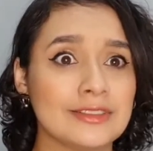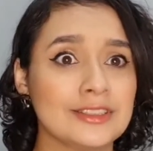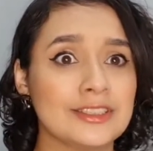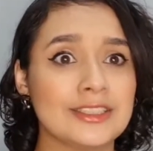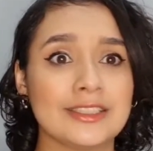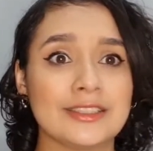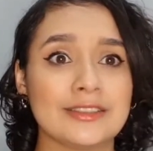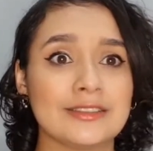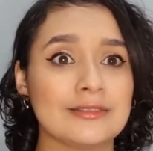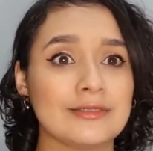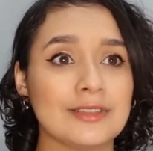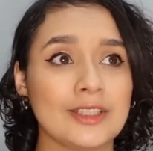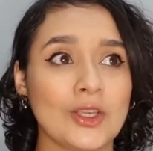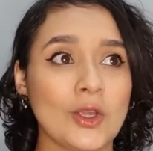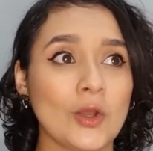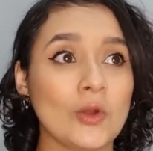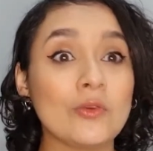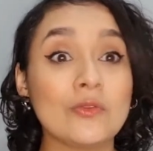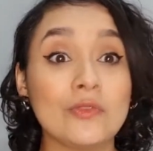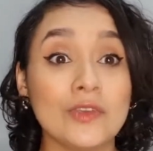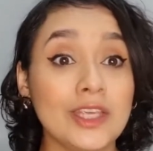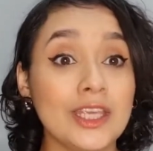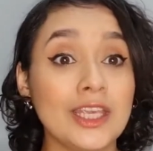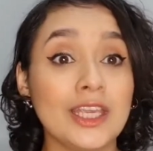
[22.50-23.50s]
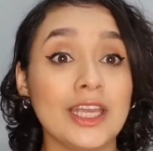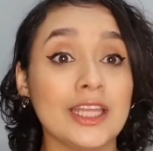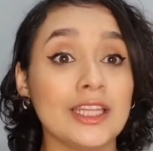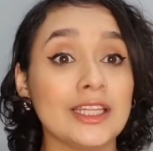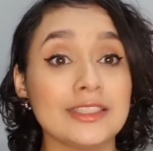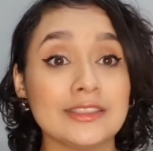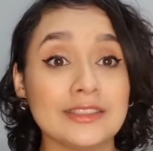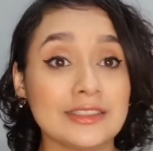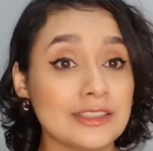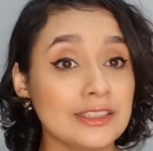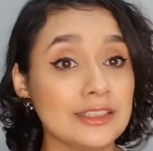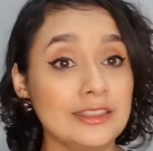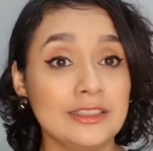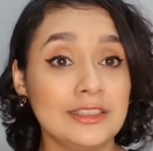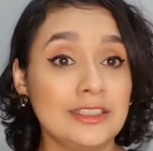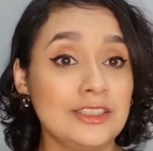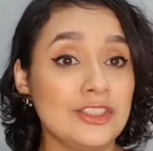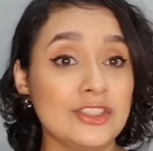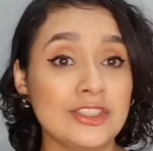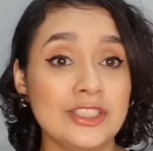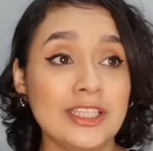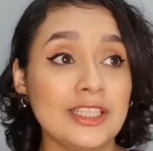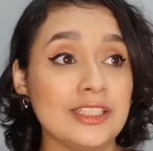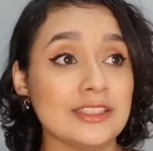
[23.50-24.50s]
Just go vegan and still eat
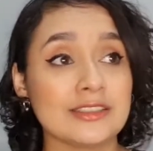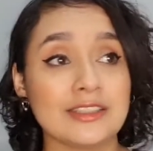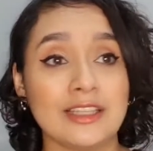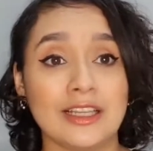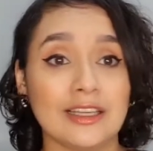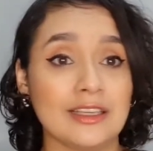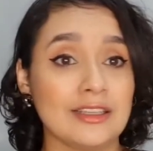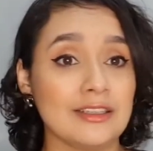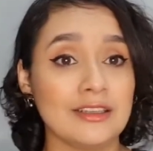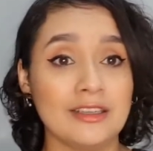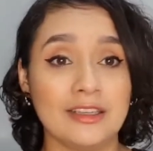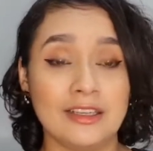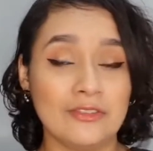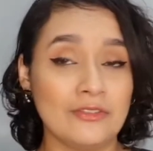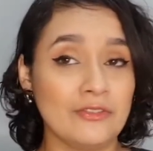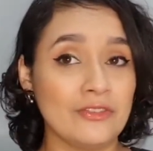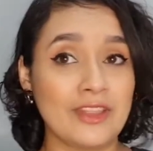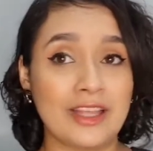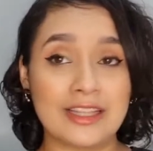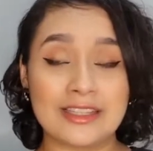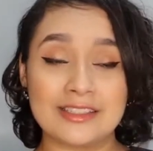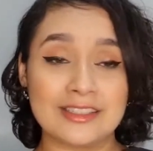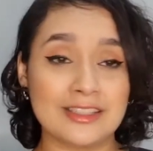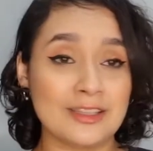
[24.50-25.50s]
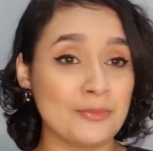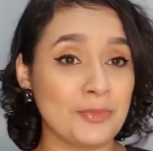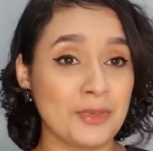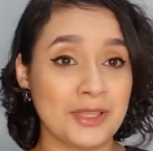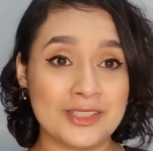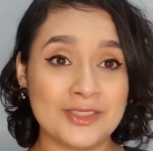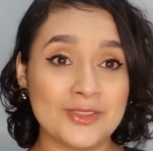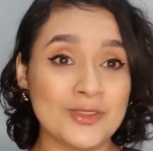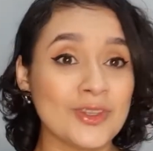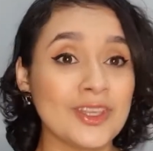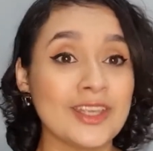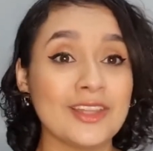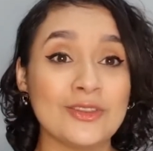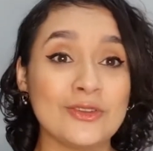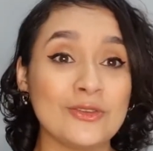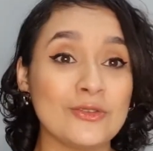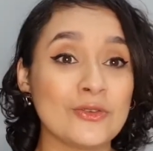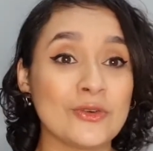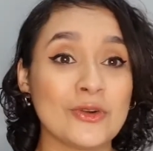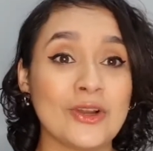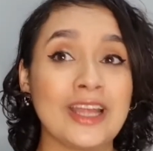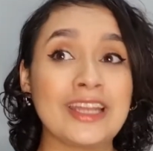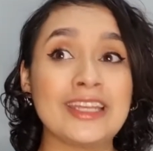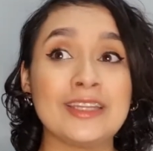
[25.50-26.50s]
cheese. Like, if that's the best you can do
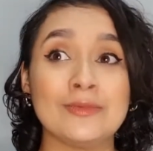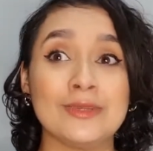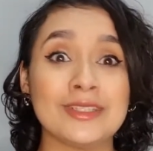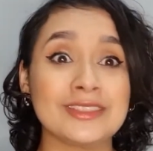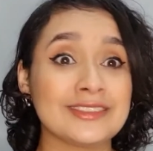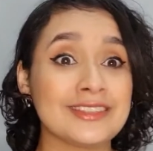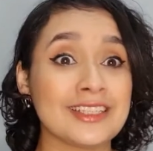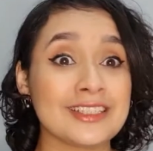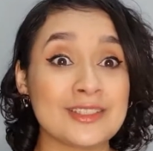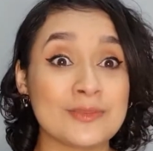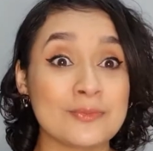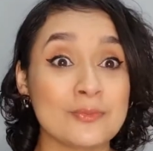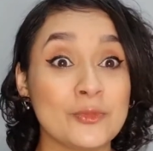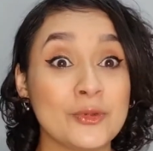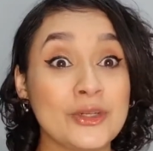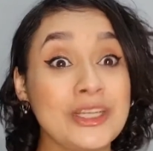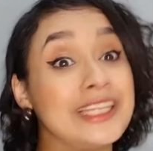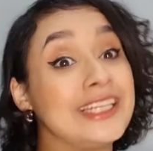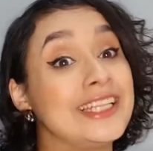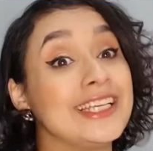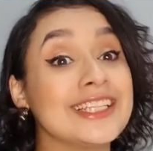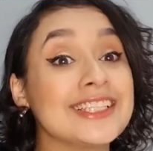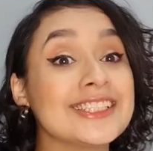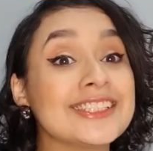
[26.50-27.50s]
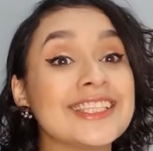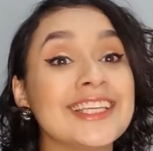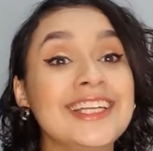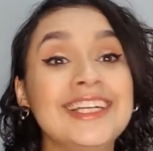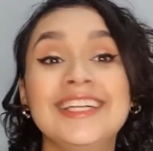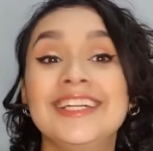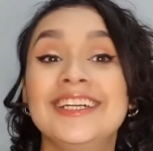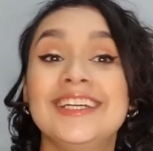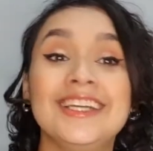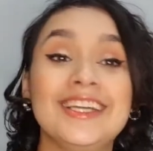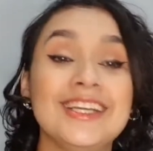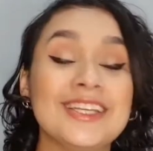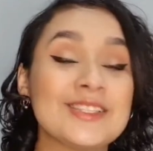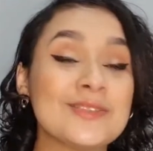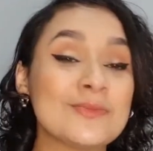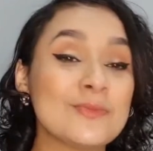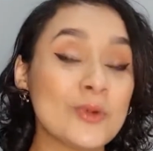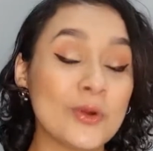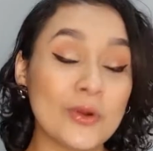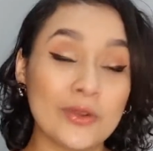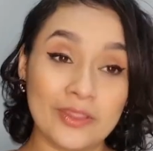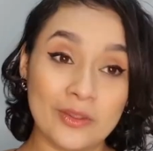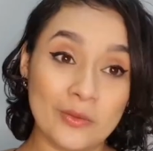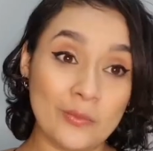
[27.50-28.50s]
for animals, that's brilliant. It's
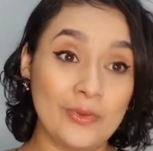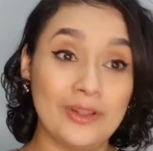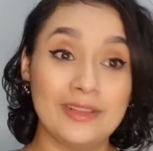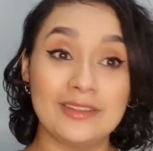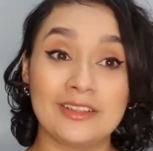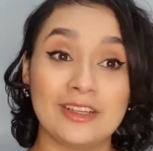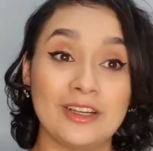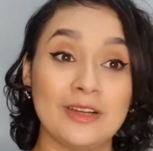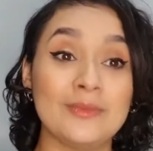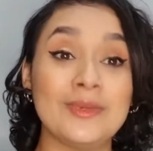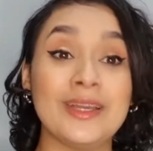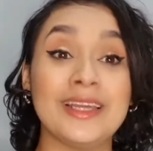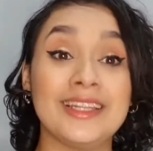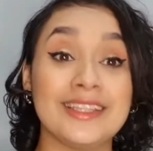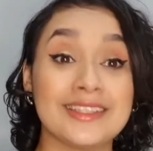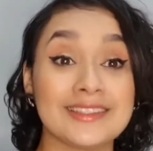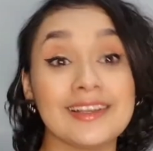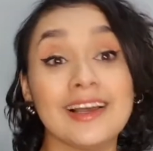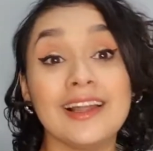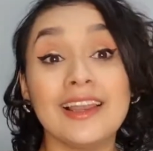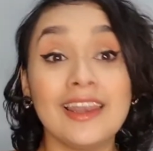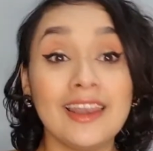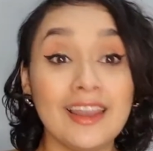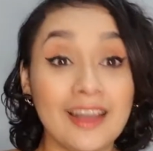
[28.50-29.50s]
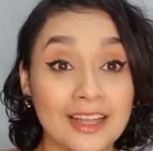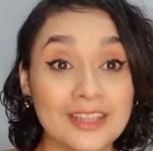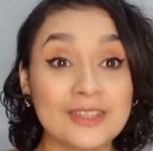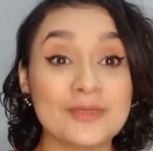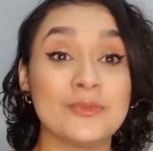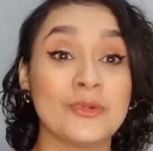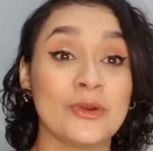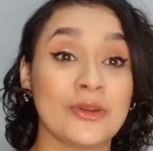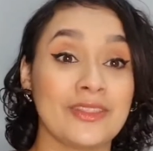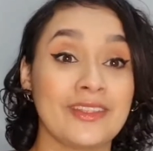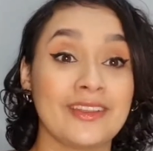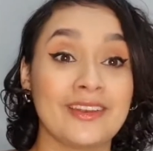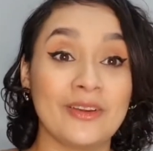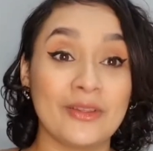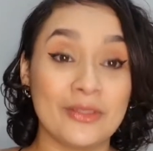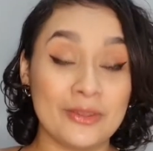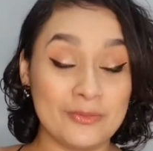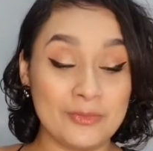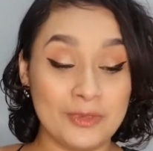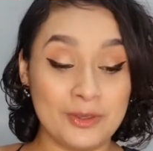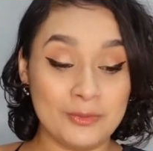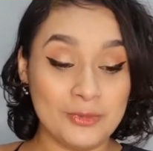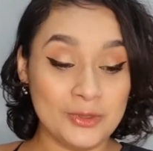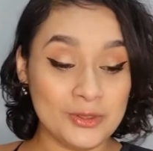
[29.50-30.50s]
more than welcome, and it's a lot more than other
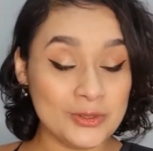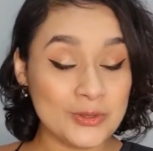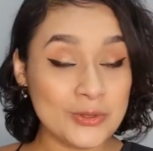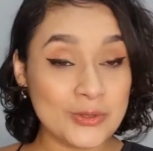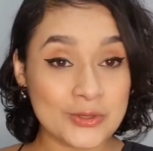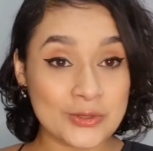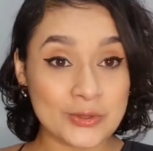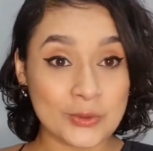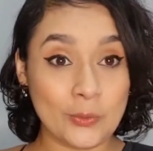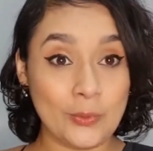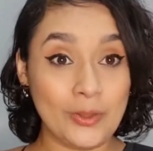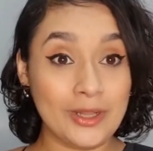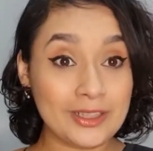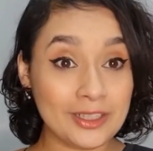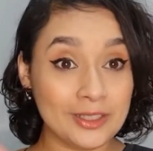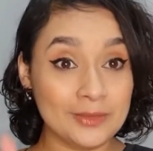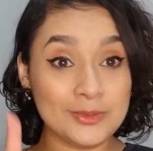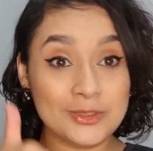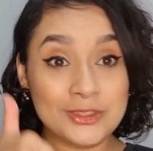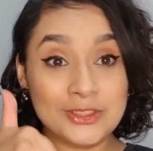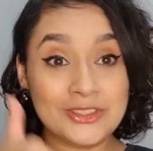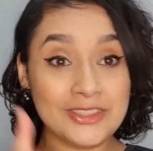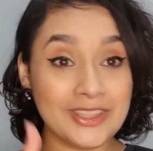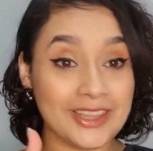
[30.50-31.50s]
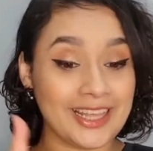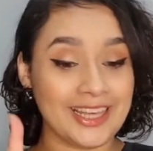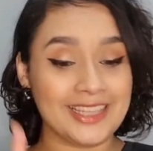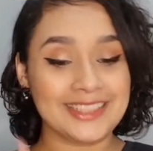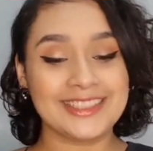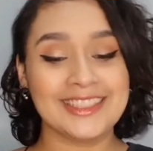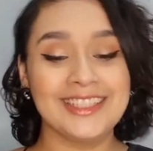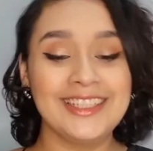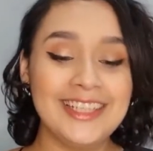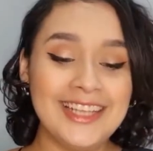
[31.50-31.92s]
people do, so welcome to do that.